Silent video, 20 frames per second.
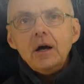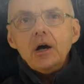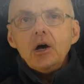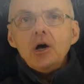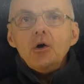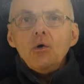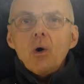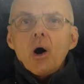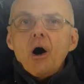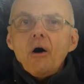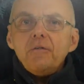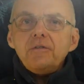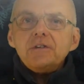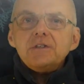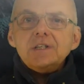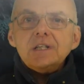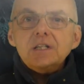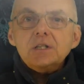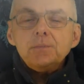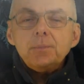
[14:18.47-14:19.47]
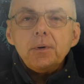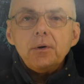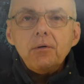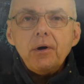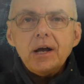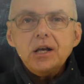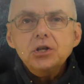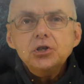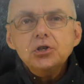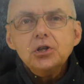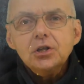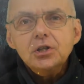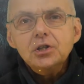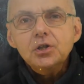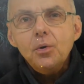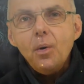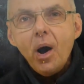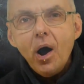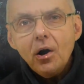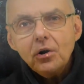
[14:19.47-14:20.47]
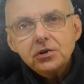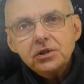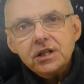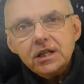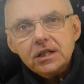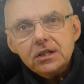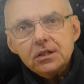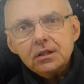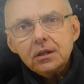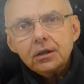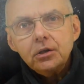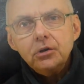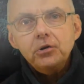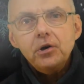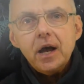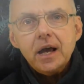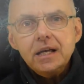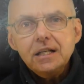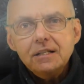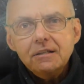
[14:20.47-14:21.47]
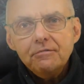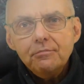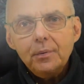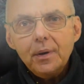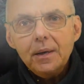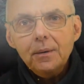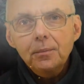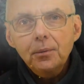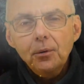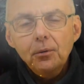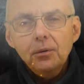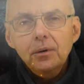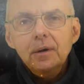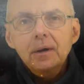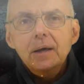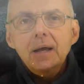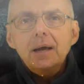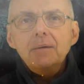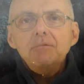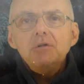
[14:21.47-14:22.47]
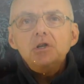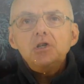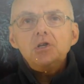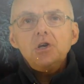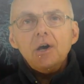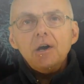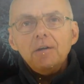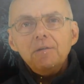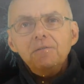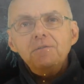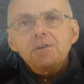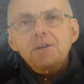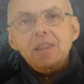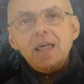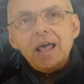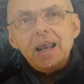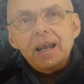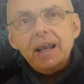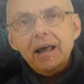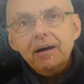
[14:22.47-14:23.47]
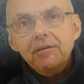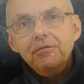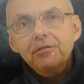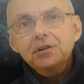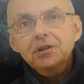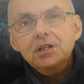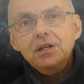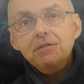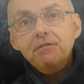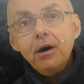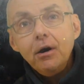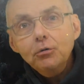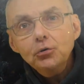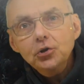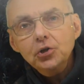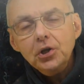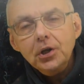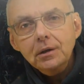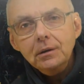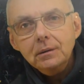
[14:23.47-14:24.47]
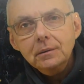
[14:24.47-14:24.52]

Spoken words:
who offers inspiration to artists and creative people in return for their love and devotion.